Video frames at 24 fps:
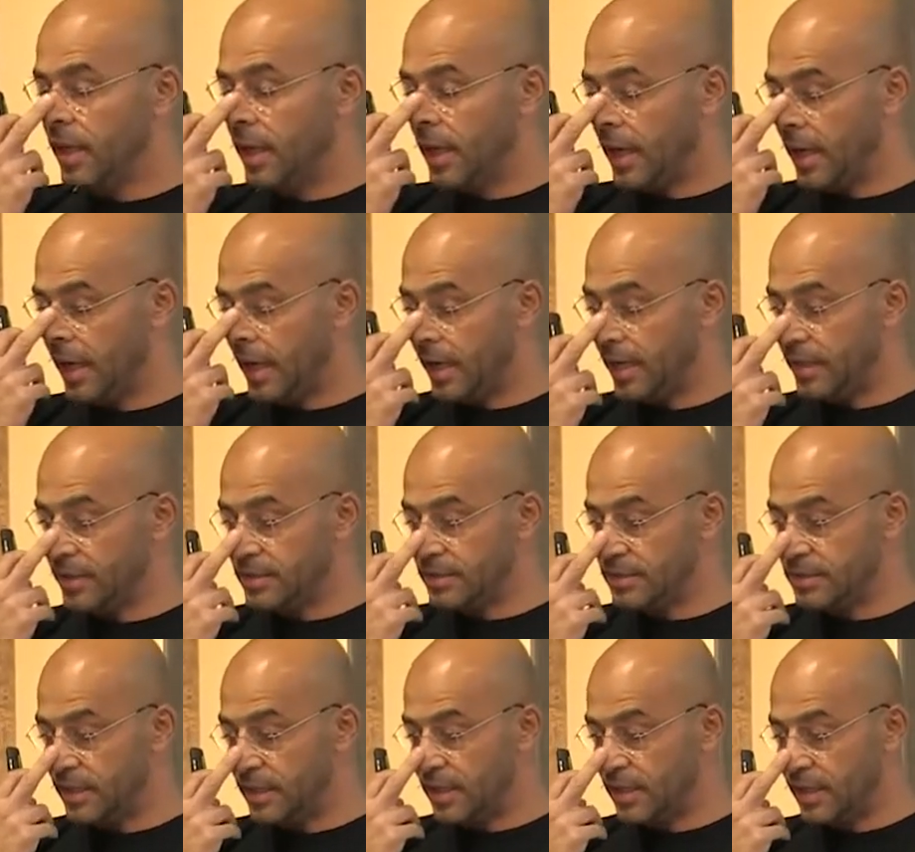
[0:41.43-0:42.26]

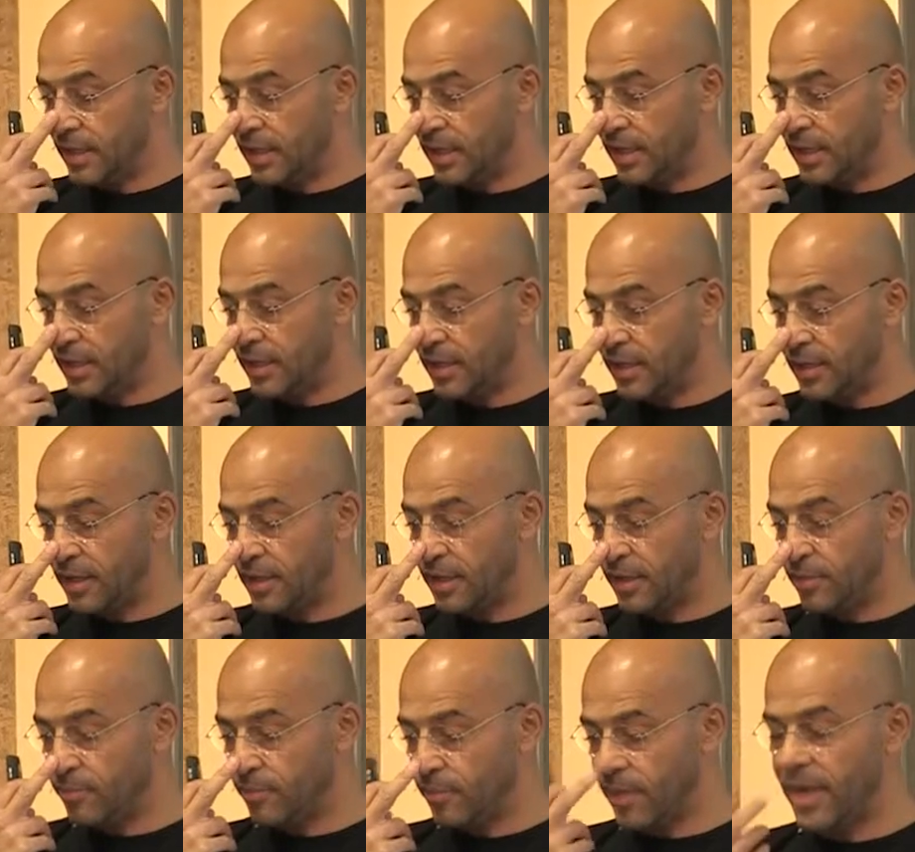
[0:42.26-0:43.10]
And
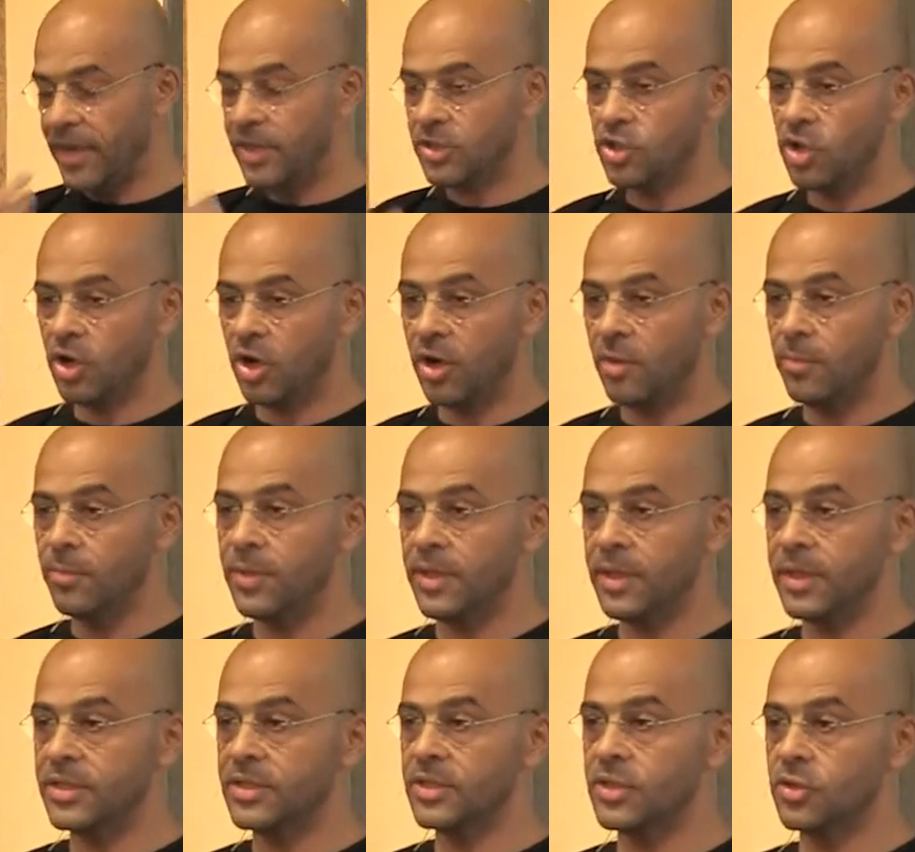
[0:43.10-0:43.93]
my
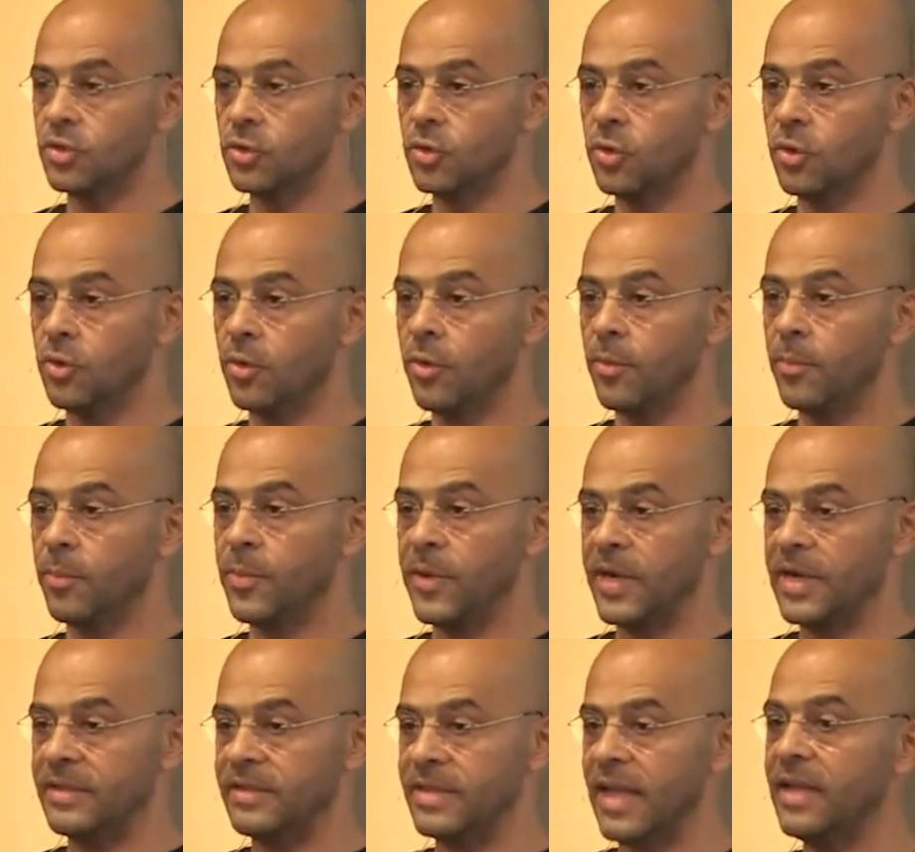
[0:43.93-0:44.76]
job is to
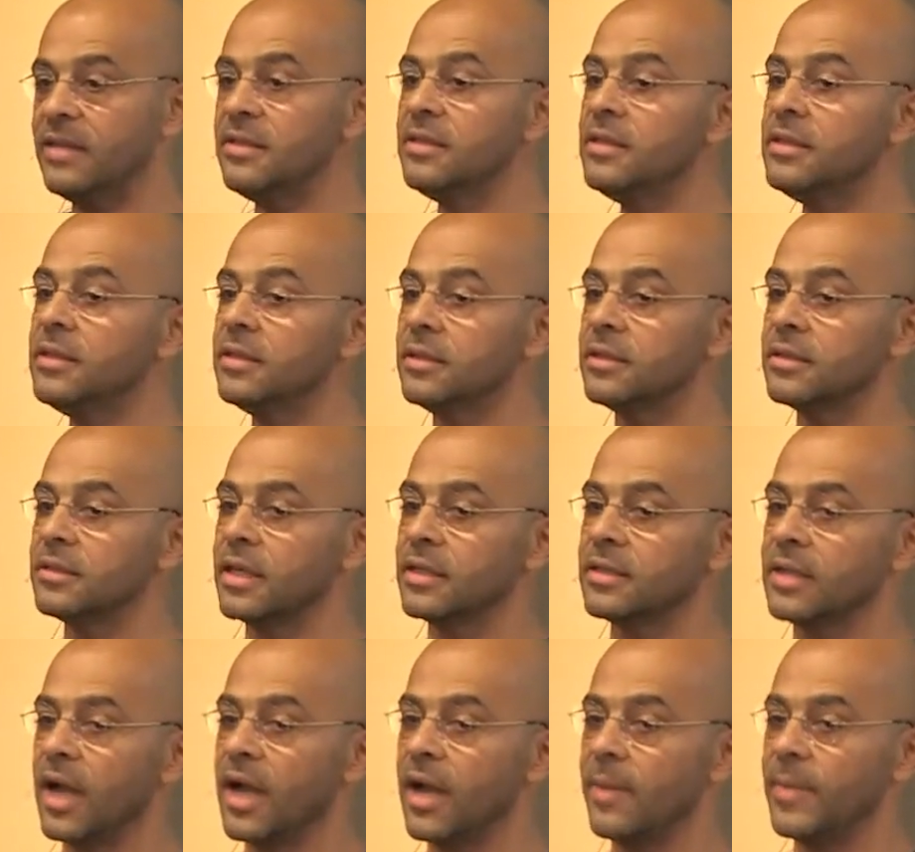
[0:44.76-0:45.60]
pretend
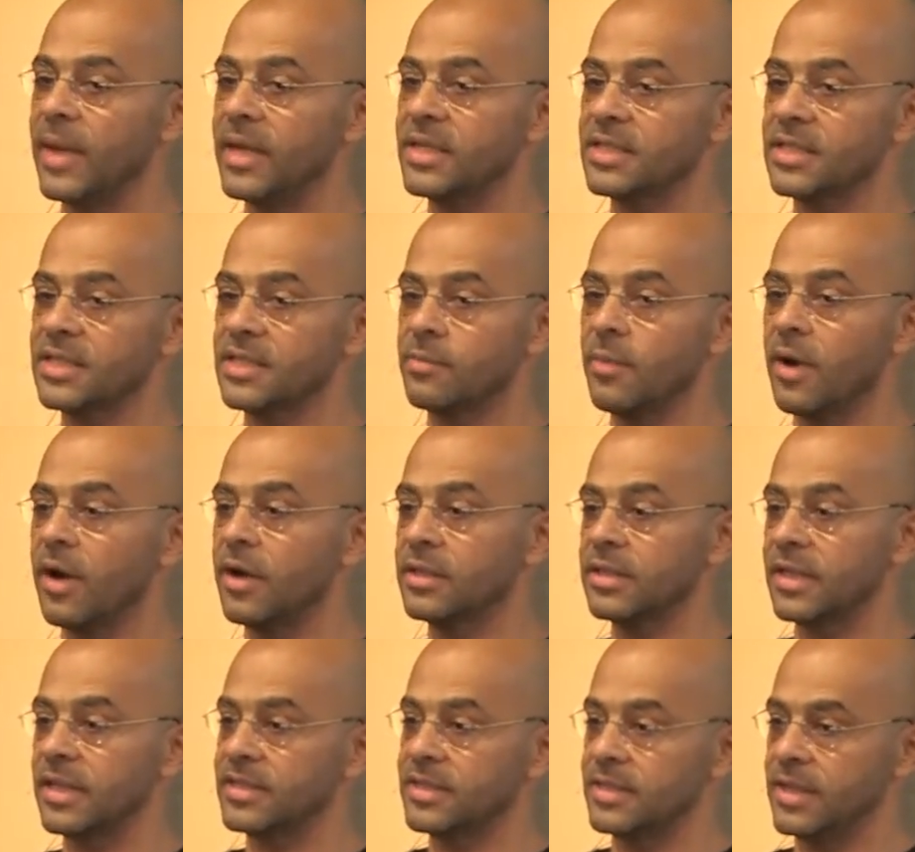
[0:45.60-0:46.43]
that I'm as
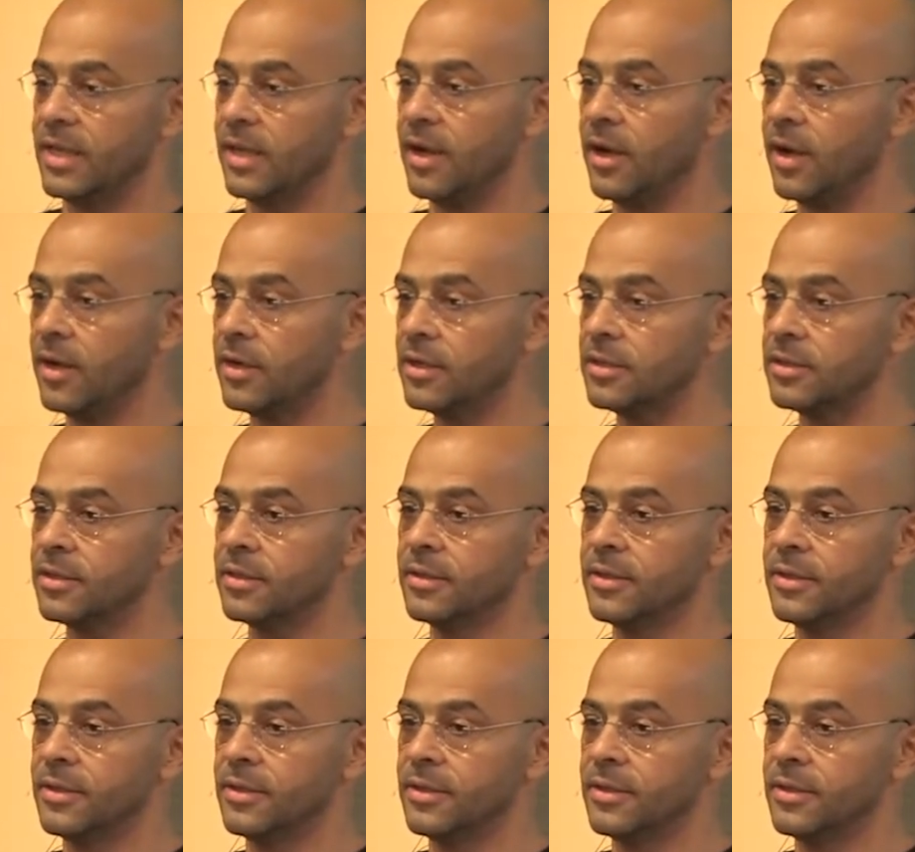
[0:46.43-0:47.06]
smart as they are,